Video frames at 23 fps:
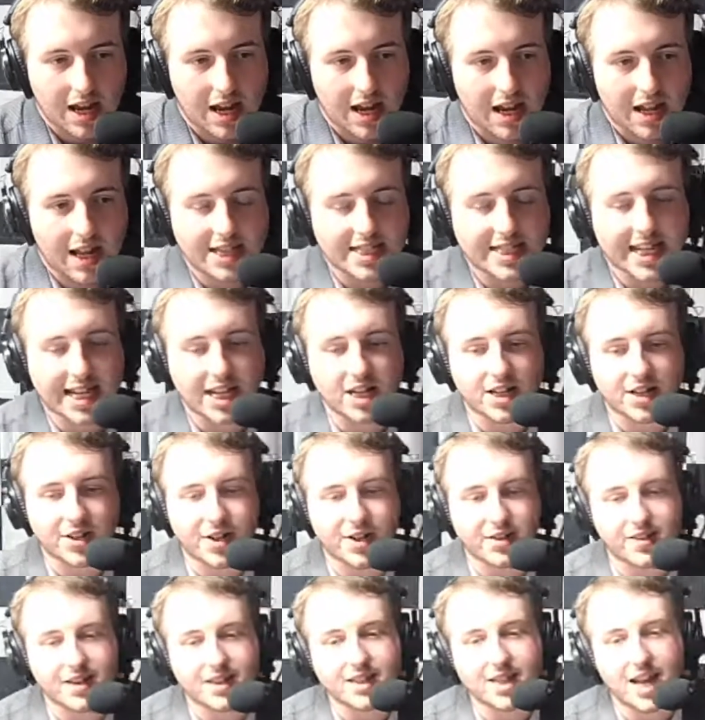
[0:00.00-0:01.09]
Let's take a look at the
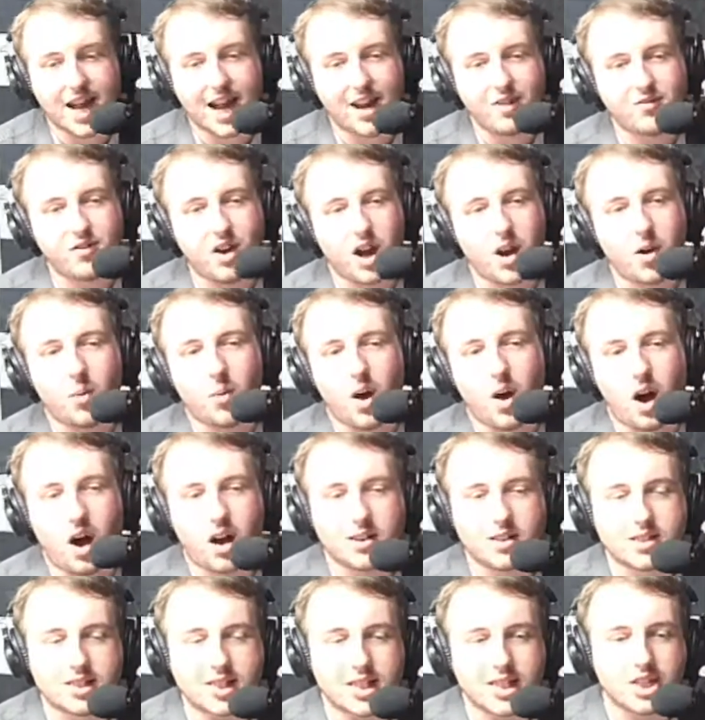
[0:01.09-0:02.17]
grid then. Row 1
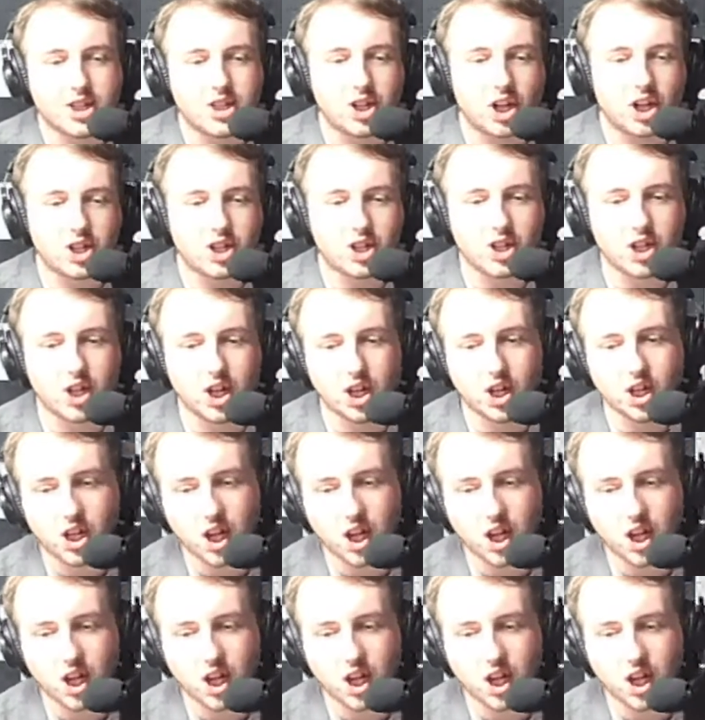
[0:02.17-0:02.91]
sees Josh Cook